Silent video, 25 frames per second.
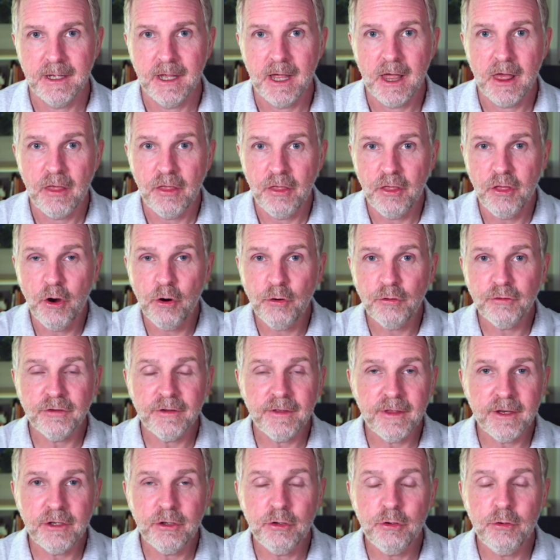Those are
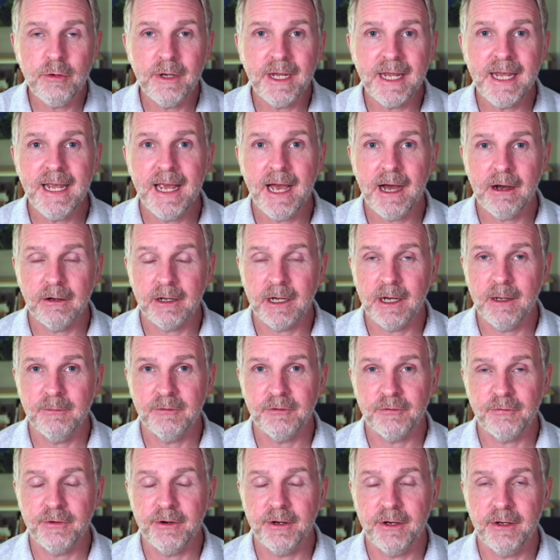the two key outcomes
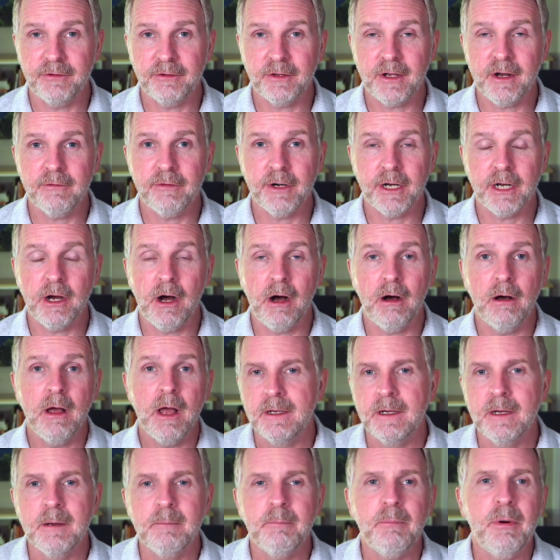for a discovery call.
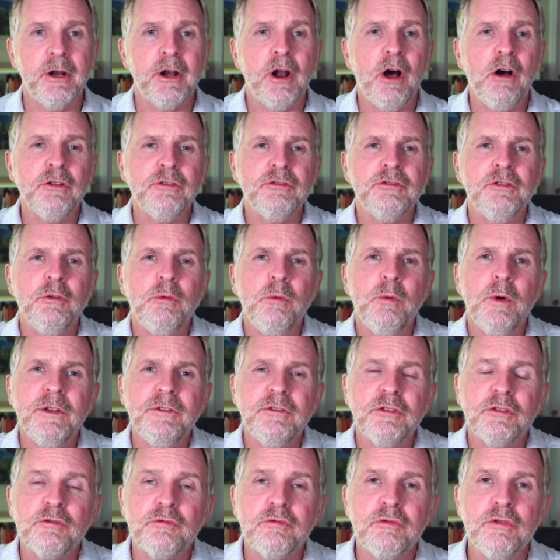But also what's
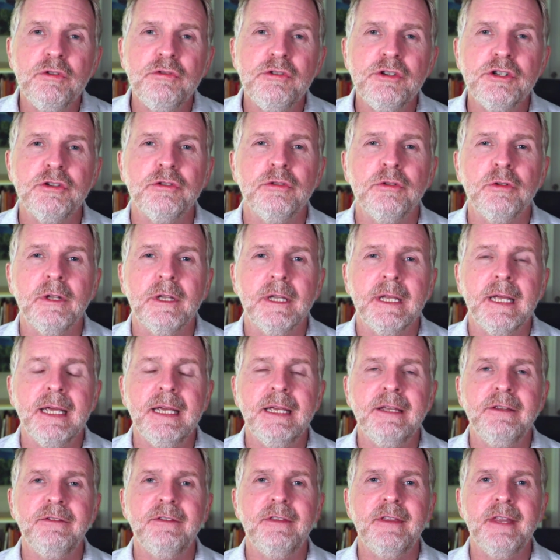crucial
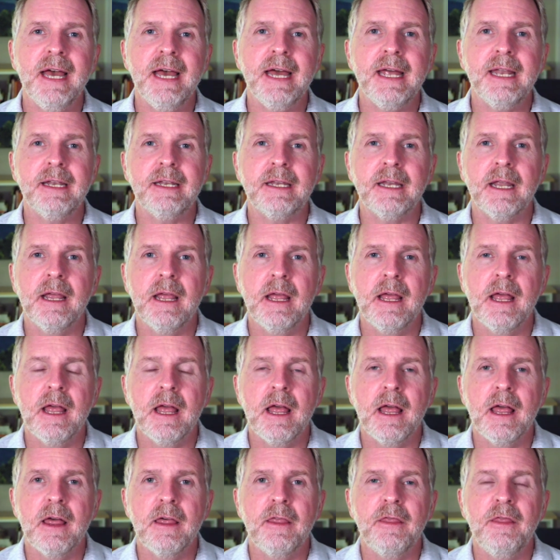is that
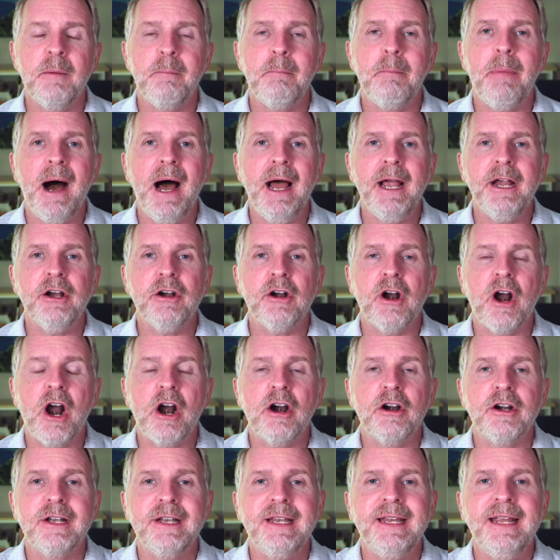the buyer
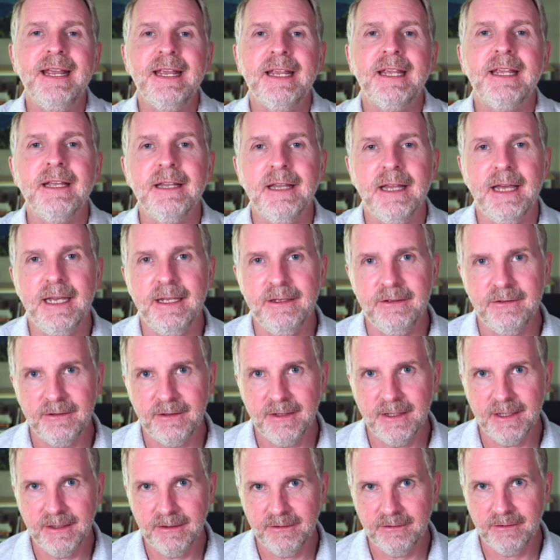articulates
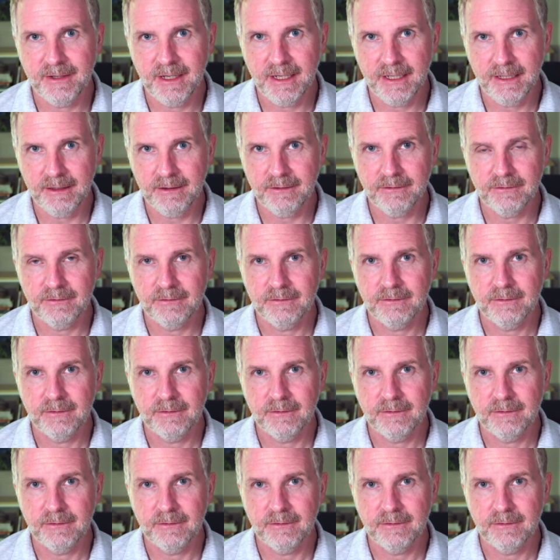these things.